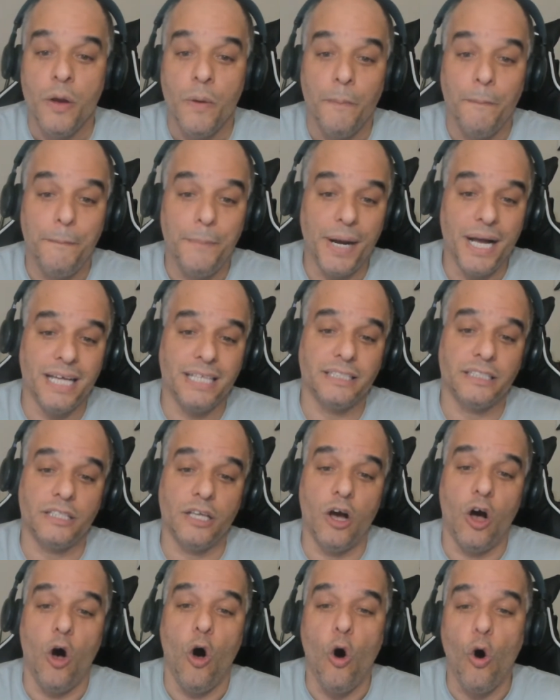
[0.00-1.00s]
But the
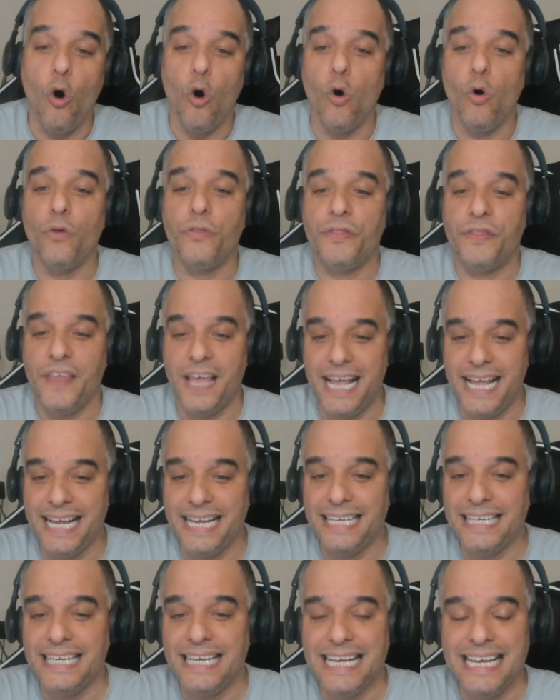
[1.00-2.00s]
whole
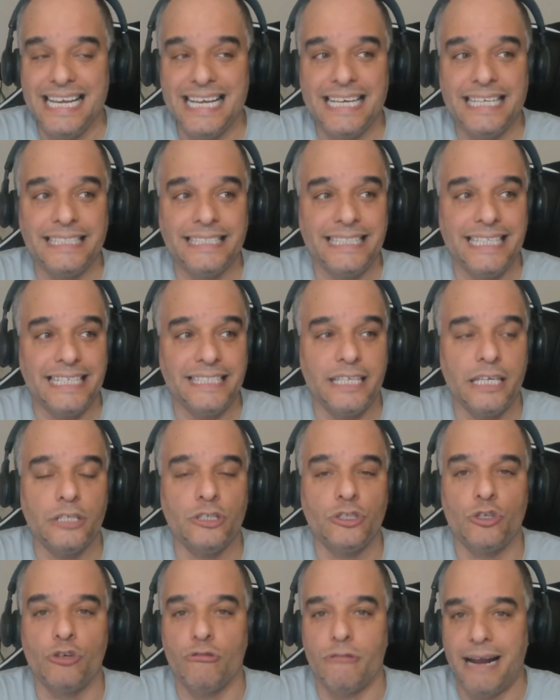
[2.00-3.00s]
thing is, this is
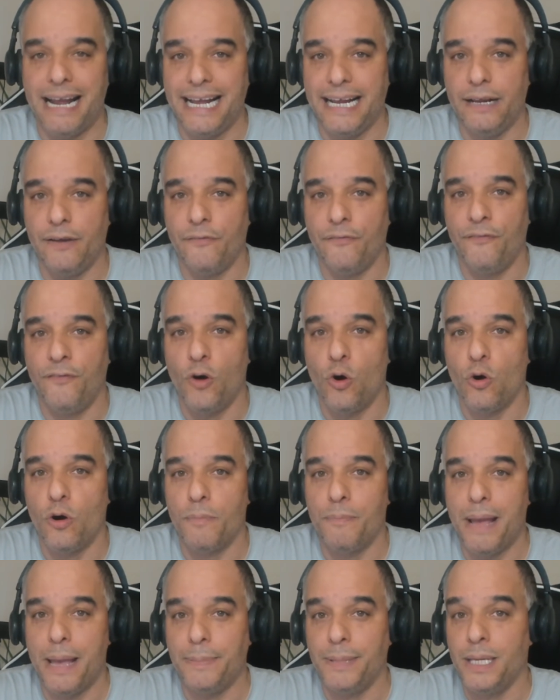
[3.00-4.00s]
great for
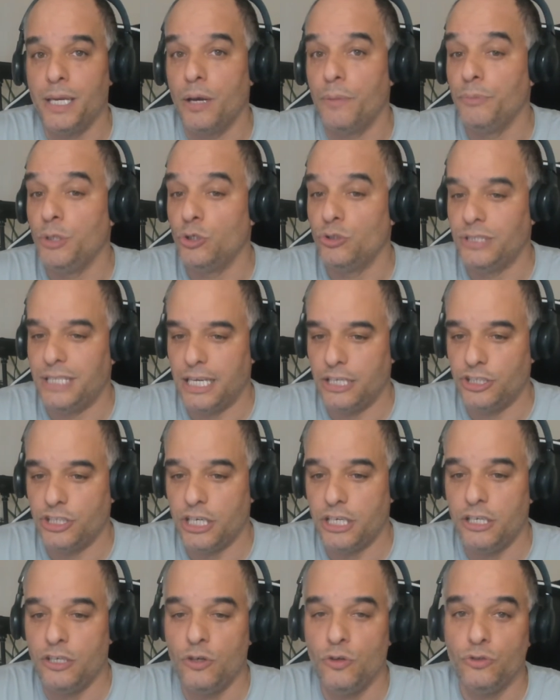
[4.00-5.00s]
maybe a
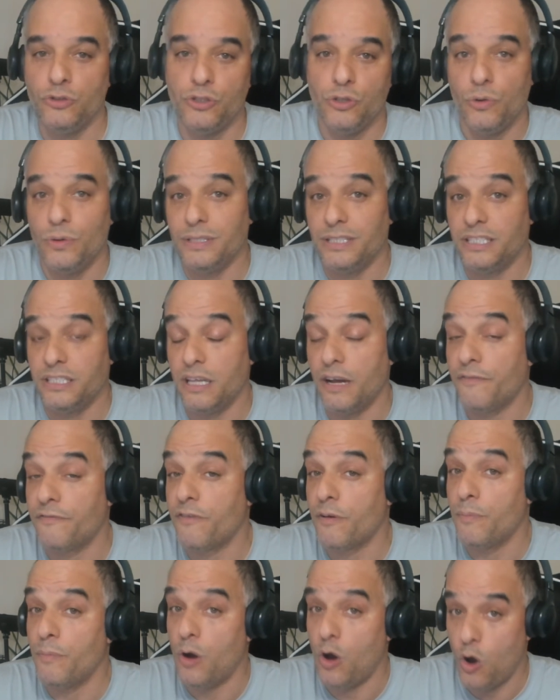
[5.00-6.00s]
musician who's doing stuff
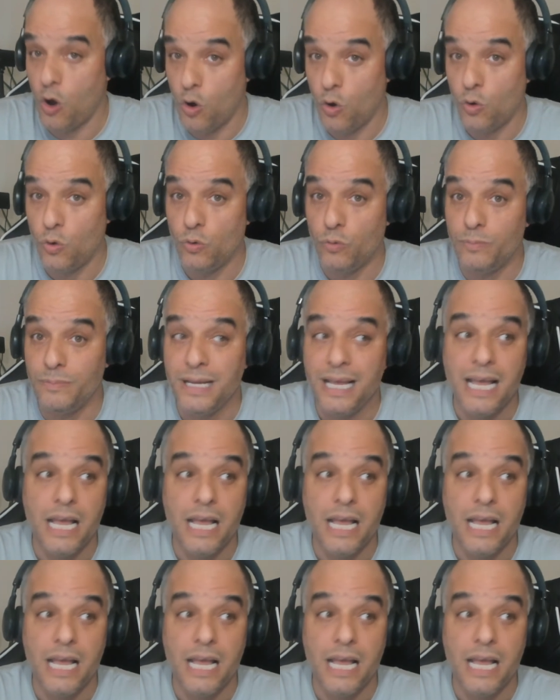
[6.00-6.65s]
from home